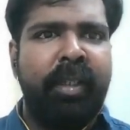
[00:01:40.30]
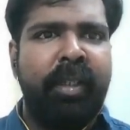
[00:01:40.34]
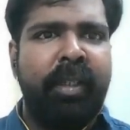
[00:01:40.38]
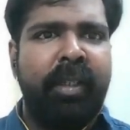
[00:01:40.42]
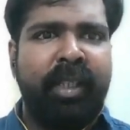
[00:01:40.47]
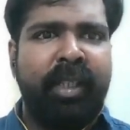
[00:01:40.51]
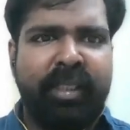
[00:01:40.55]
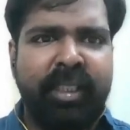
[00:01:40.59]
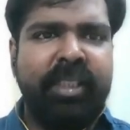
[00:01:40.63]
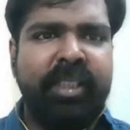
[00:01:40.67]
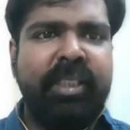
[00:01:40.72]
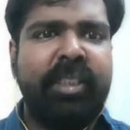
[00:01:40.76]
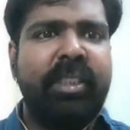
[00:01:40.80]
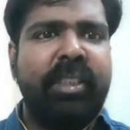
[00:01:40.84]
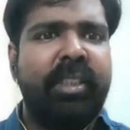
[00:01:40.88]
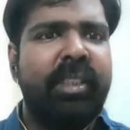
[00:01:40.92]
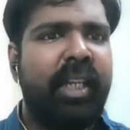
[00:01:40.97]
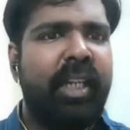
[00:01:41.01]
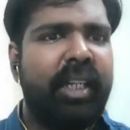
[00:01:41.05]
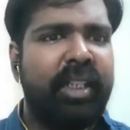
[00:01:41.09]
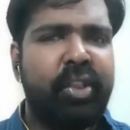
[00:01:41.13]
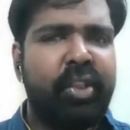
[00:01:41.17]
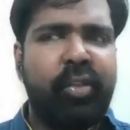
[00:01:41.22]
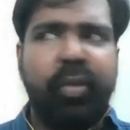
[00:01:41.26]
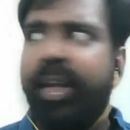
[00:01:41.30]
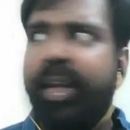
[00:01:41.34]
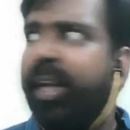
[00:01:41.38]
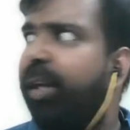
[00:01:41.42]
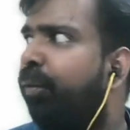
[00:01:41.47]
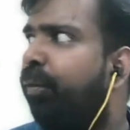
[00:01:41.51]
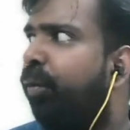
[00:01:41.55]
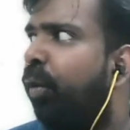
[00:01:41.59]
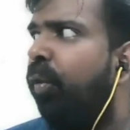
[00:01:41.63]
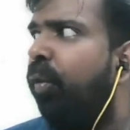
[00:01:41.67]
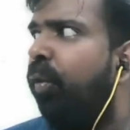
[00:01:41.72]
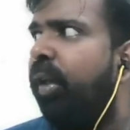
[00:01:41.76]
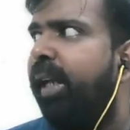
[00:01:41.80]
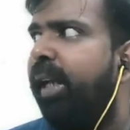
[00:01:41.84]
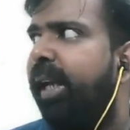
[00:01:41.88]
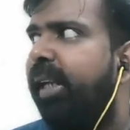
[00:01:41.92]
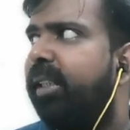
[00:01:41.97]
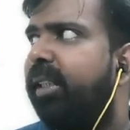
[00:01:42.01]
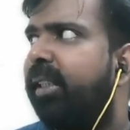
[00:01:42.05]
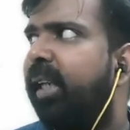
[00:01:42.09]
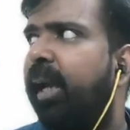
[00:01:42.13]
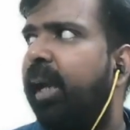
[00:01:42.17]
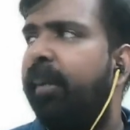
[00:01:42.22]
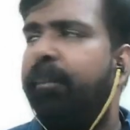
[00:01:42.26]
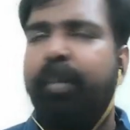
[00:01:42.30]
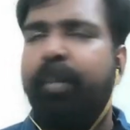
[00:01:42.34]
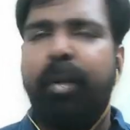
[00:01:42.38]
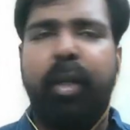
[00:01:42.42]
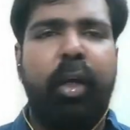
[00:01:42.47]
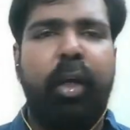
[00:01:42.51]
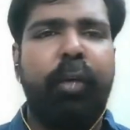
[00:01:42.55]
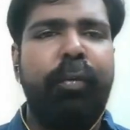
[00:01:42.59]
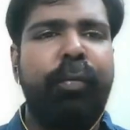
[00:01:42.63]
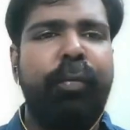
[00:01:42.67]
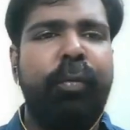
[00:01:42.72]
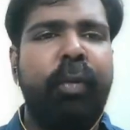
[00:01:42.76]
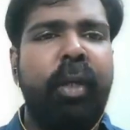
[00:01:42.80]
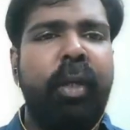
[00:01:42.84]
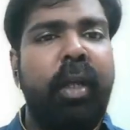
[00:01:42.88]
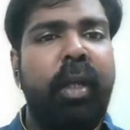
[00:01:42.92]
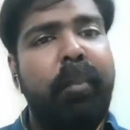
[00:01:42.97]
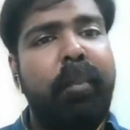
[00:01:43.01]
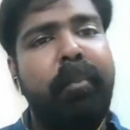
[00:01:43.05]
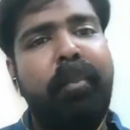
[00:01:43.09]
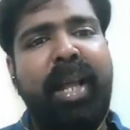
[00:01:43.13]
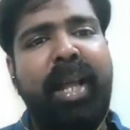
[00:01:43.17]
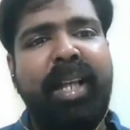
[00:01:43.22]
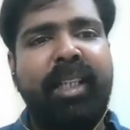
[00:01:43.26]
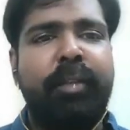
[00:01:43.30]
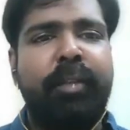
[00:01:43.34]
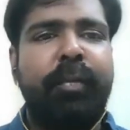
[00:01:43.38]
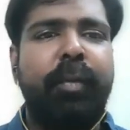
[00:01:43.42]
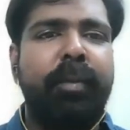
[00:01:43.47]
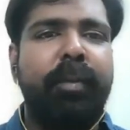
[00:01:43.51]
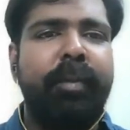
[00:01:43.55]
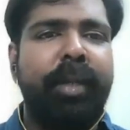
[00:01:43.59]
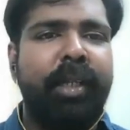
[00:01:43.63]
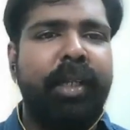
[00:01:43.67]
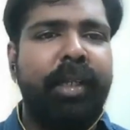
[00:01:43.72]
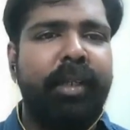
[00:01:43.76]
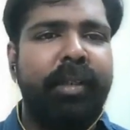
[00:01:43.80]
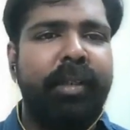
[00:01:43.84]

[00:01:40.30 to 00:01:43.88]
This is a straightforward example of blasphemy.